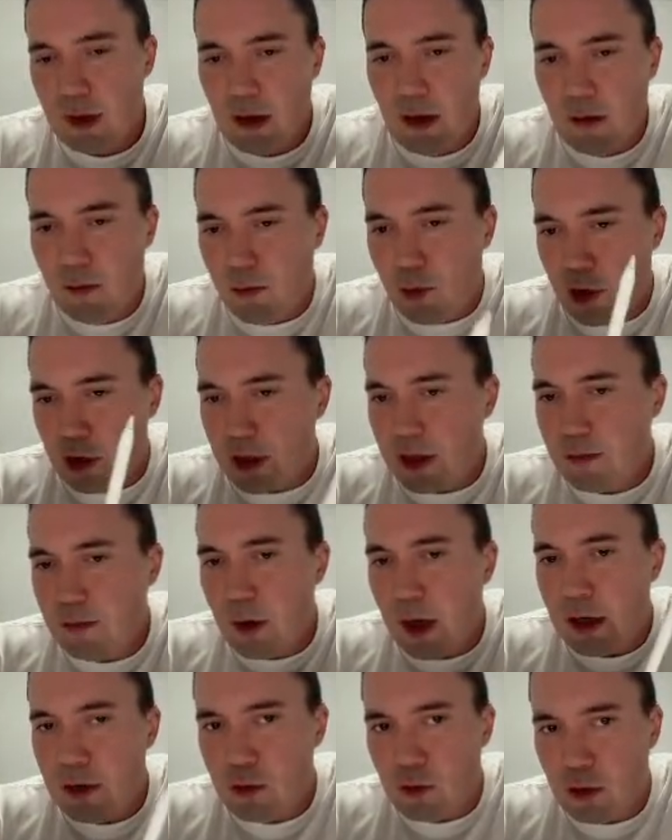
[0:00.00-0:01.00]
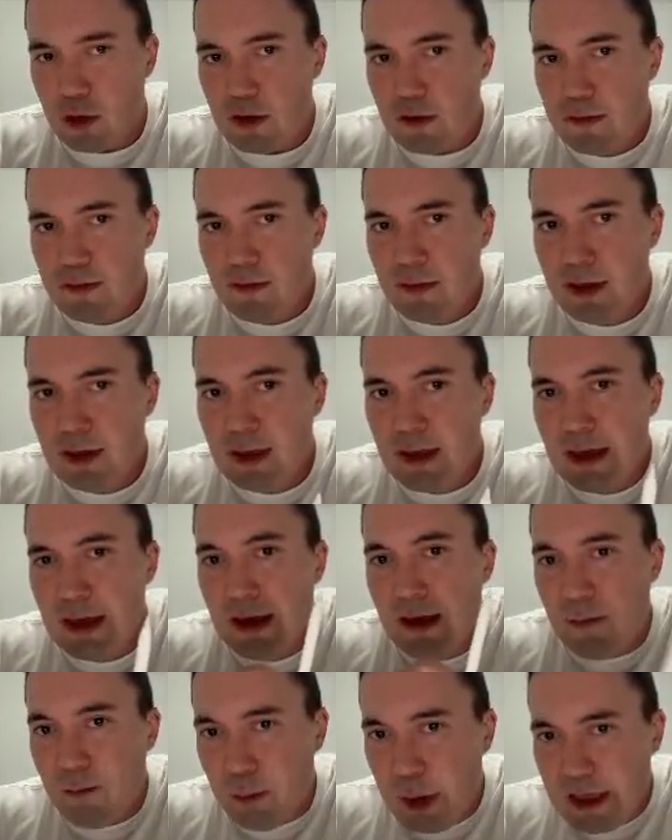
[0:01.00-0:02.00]
market buy order,
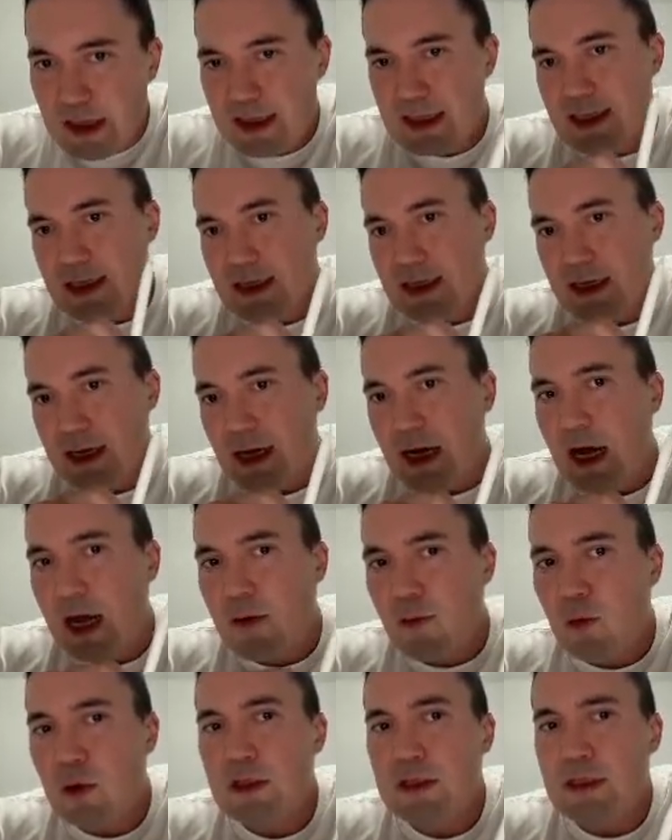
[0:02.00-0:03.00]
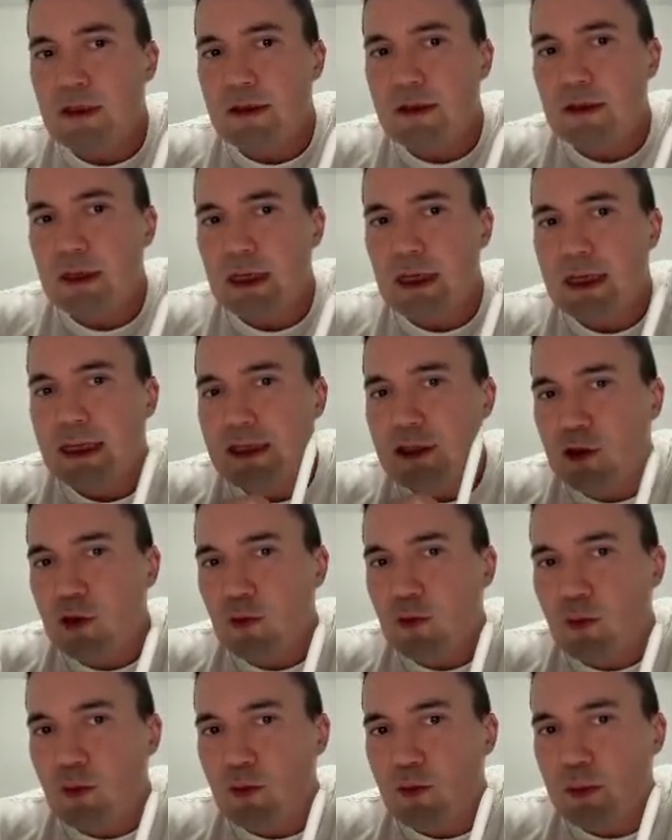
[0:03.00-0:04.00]
but I want it
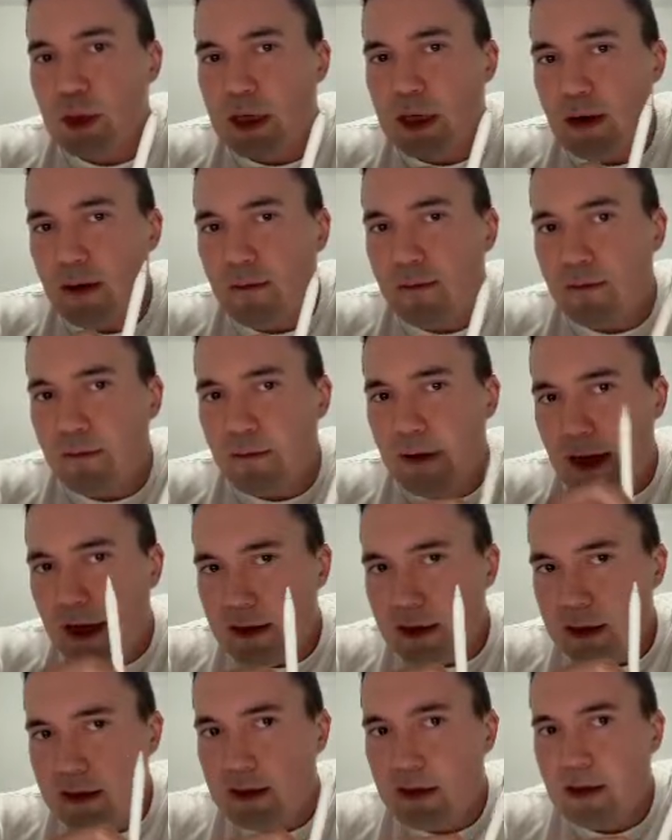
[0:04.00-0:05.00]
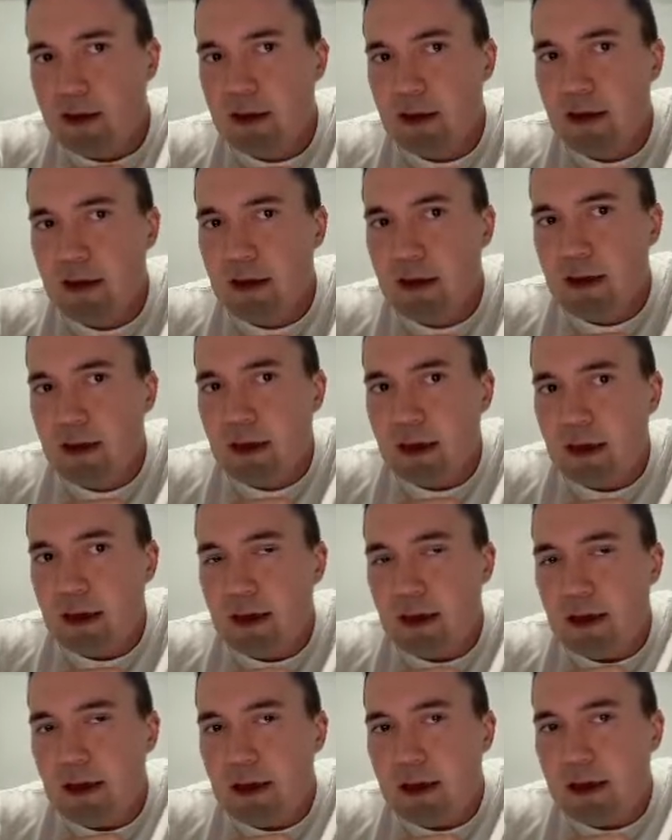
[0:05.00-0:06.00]
to become valid
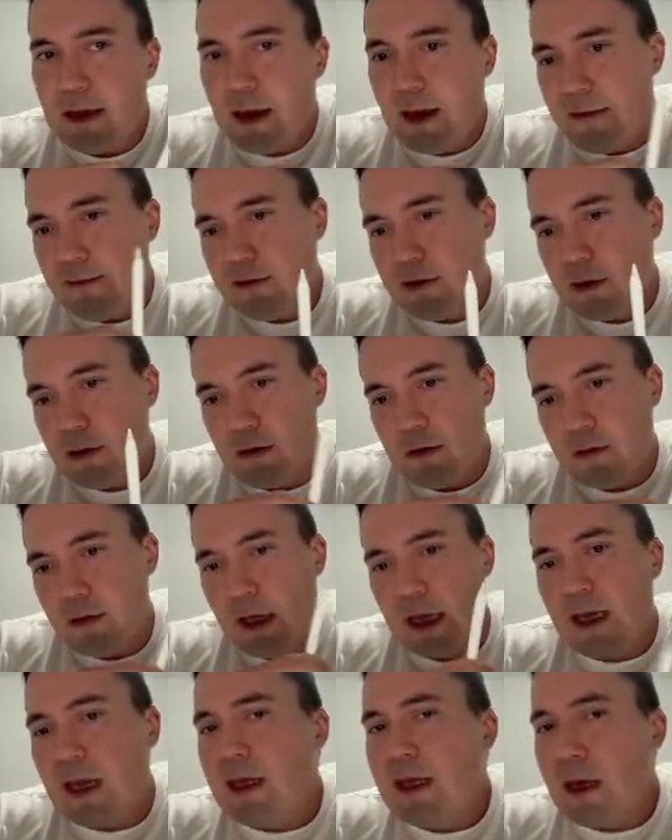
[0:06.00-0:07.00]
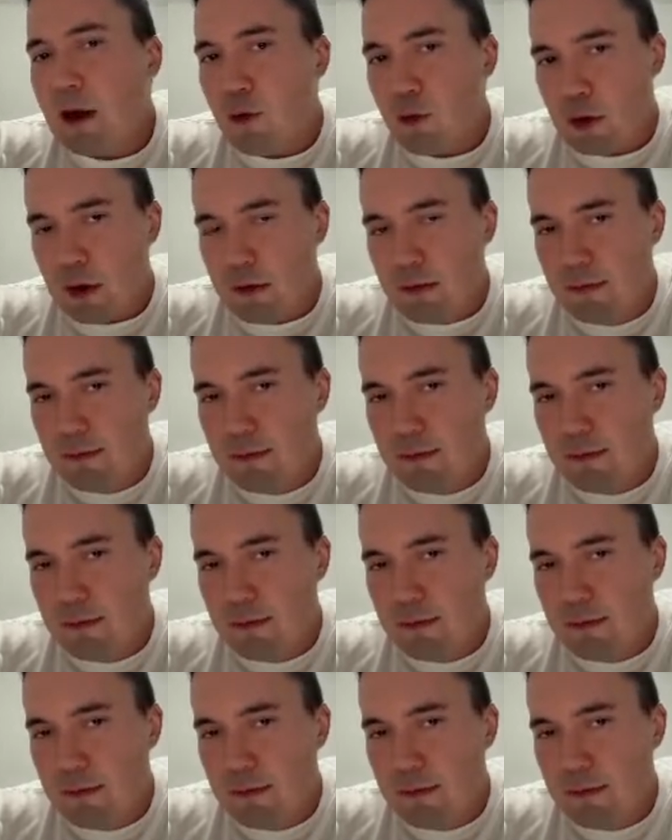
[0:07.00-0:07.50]
after like an hour.